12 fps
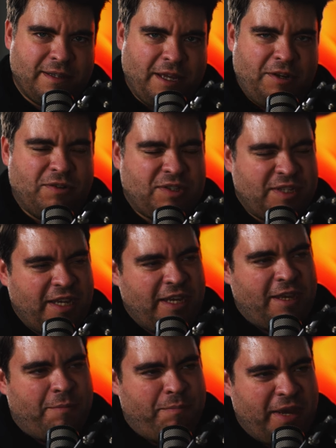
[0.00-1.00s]
Can you
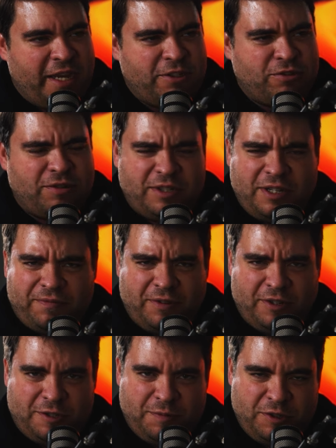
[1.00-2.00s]
see a major
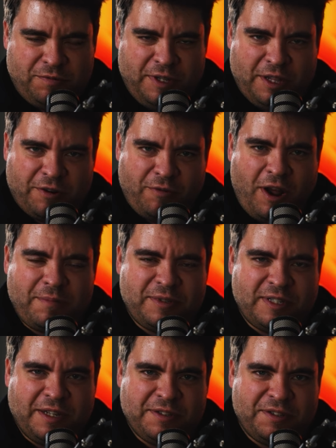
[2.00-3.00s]
difference between the crop
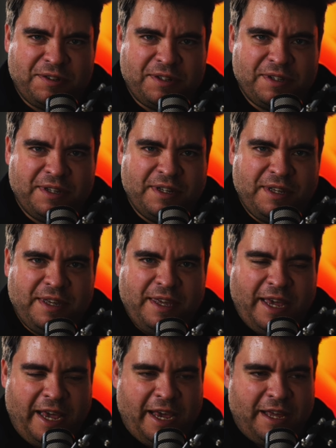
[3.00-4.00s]
sensor
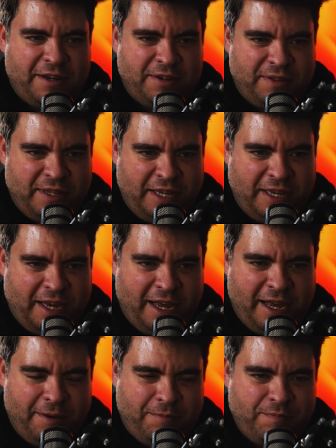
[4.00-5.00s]
and
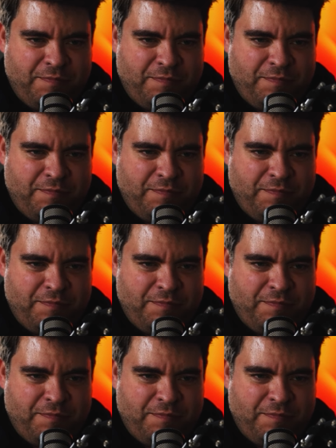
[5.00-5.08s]
the